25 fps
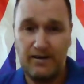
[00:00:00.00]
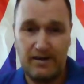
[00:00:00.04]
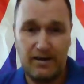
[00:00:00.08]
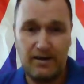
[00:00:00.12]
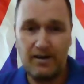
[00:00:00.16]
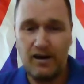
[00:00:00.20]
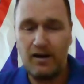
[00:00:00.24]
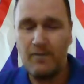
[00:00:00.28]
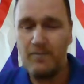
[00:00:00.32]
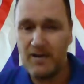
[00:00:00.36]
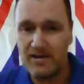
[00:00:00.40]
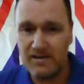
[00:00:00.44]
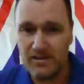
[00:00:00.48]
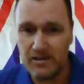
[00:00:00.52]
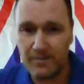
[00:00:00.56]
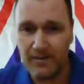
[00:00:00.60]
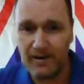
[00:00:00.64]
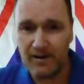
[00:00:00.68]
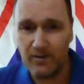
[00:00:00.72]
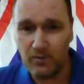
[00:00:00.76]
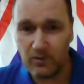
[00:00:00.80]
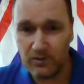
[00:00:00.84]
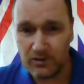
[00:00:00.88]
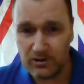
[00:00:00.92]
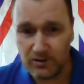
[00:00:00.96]
I
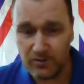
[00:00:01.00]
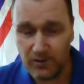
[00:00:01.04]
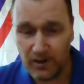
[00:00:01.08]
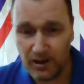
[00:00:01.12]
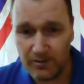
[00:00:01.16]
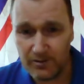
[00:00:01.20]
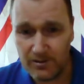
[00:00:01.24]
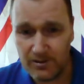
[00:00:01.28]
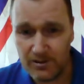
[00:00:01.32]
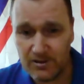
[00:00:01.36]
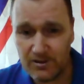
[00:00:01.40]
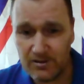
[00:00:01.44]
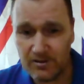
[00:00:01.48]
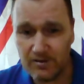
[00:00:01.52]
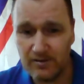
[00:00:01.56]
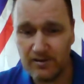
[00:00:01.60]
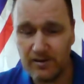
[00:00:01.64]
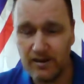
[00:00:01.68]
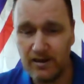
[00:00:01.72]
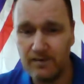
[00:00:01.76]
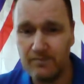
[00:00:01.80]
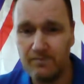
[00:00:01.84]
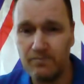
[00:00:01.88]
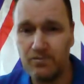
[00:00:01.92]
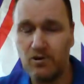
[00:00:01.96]
must admit it was gross
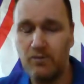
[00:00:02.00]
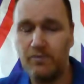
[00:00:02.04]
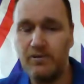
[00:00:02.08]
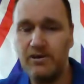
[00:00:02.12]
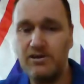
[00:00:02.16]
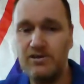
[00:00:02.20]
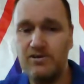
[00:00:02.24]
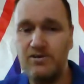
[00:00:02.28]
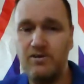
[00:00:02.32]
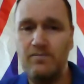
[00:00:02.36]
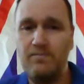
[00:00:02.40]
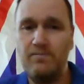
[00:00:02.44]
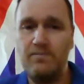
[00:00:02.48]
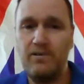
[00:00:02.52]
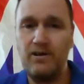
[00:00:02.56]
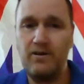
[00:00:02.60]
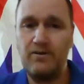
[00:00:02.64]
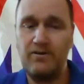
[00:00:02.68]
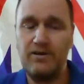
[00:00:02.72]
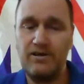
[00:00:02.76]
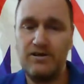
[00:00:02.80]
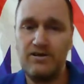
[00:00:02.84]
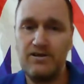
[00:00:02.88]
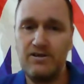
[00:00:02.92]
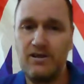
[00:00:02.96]
and probably shouldn't
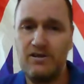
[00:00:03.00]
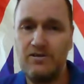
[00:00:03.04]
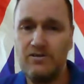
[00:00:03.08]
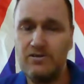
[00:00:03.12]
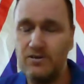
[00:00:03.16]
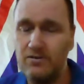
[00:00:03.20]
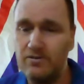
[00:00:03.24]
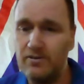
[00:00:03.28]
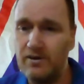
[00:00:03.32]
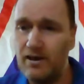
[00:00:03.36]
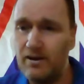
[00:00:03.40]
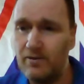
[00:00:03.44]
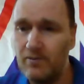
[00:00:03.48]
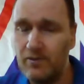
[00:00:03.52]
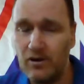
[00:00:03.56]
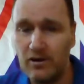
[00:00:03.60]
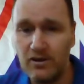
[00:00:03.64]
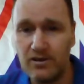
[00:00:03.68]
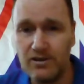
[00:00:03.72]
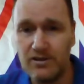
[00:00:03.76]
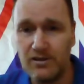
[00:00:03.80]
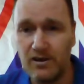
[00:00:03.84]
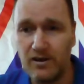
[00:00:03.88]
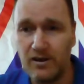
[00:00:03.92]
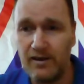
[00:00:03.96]
be on a social
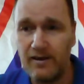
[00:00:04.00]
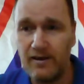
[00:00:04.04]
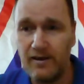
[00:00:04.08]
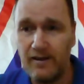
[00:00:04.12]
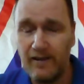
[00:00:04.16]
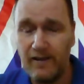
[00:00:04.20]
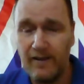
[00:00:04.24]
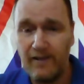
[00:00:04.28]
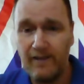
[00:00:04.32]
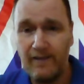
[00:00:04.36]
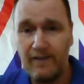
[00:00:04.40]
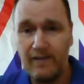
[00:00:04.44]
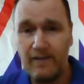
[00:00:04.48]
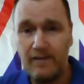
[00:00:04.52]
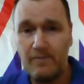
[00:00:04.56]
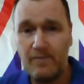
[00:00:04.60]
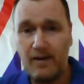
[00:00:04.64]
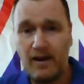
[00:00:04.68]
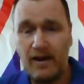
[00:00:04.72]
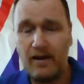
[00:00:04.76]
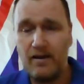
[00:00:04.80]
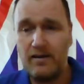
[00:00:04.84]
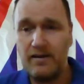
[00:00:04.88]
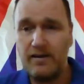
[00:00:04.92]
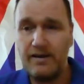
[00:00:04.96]
network site,
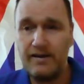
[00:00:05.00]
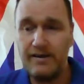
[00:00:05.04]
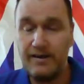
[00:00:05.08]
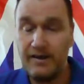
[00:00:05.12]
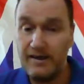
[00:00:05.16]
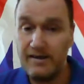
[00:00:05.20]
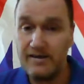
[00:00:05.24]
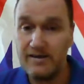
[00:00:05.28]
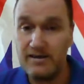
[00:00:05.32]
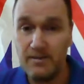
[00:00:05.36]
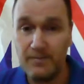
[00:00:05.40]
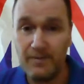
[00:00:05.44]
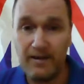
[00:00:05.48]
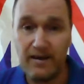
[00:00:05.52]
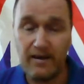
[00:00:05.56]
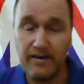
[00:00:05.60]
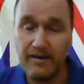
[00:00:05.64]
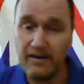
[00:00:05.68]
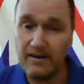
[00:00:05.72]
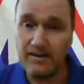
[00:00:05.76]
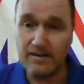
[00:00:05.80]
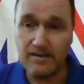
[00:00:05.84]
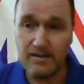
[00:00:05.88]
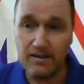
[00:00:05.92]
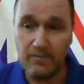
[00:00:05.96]
but it needs to
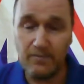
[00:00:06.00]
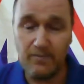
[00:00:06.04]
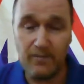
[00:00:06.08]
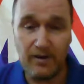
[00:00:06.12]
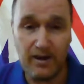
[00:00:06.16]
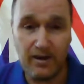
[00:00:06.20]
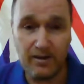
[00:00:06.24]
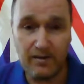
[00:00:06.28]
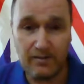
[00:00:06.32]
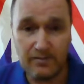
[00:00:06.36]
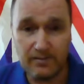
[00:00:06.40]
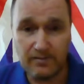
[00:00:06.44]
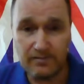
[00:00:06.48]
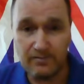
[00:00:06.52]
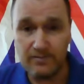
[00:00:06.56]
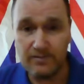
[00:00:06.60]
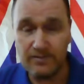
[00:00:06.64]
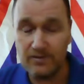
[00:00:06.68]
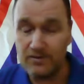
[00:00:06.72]
be out there somewhere.